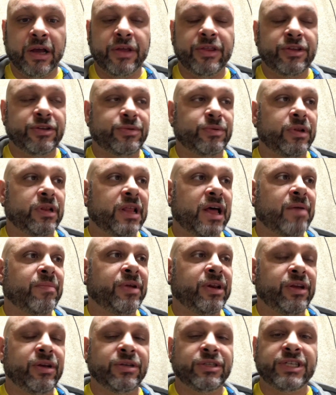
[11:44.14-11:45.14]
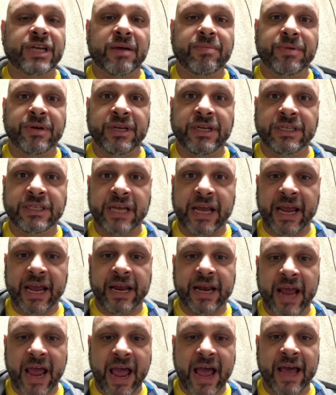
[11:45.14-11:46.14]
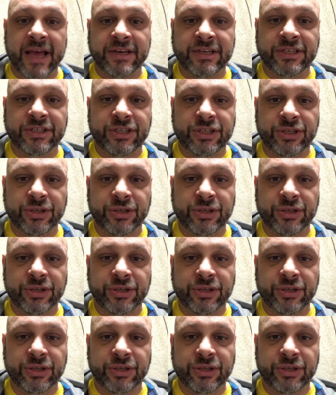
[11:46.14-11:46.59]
This will allow me to use Japanese and add